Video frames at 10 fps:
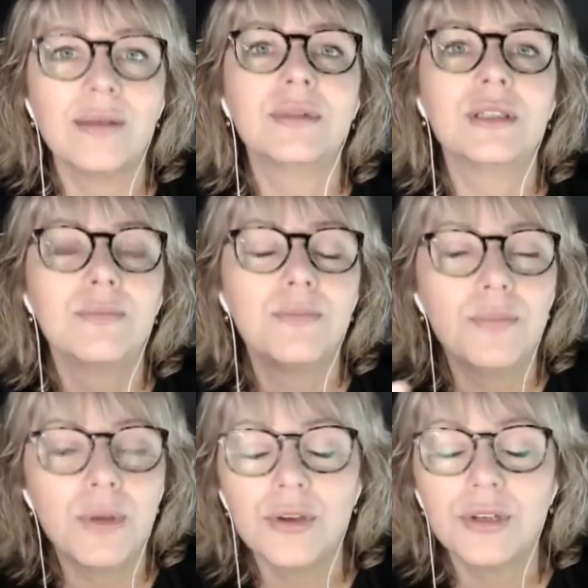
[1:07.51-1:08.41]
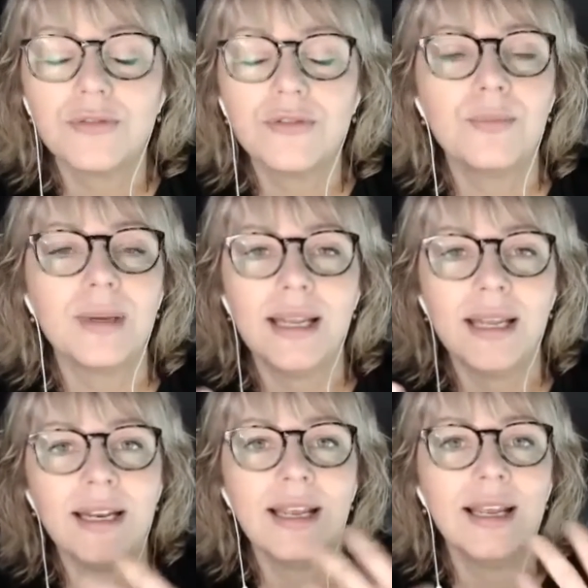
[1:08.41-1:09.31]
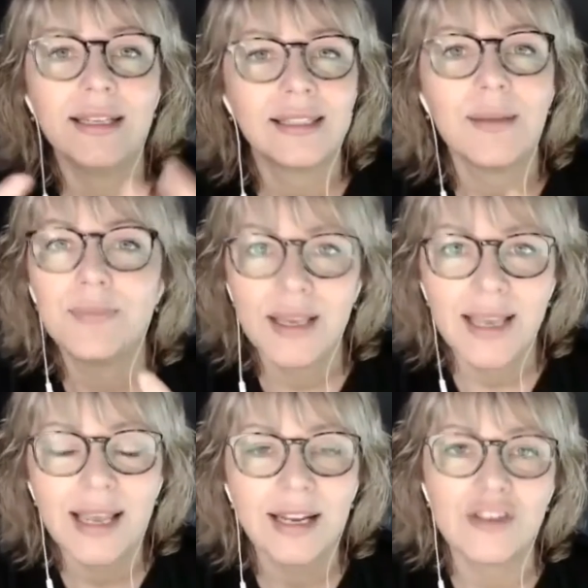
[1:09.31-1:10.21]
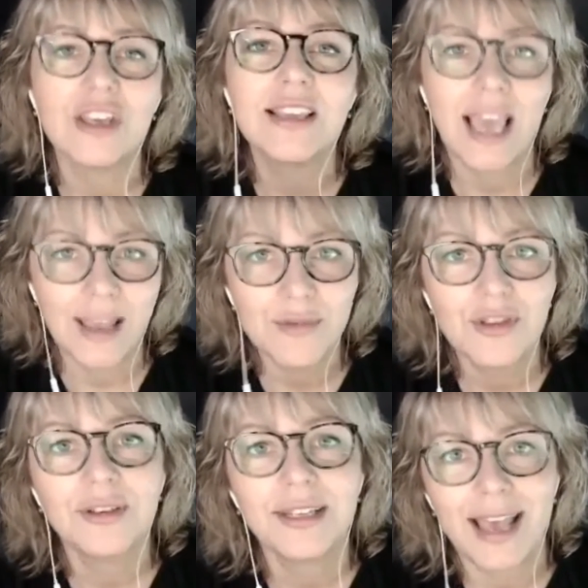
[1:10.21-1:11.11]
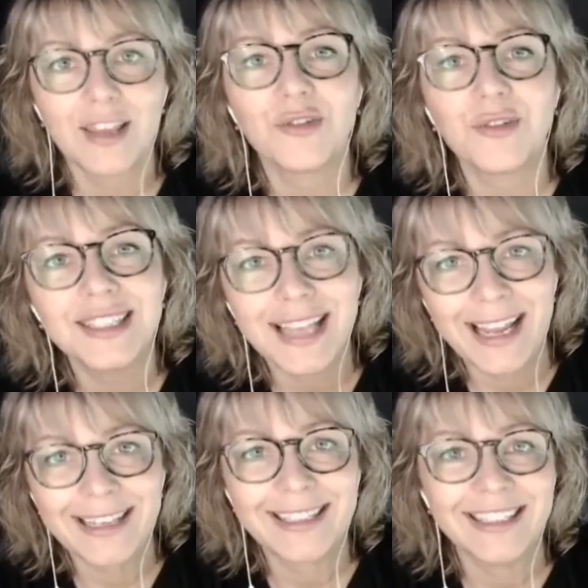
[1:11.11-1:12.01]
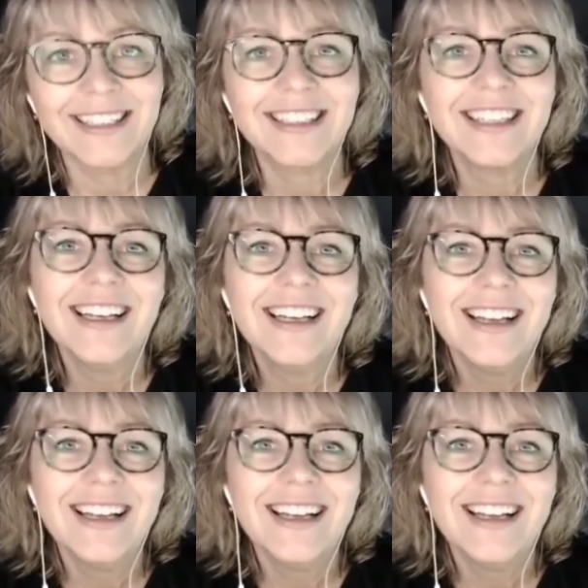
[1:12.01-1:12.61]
It was beautiful, but something in it, she'd captured Catherine's essence.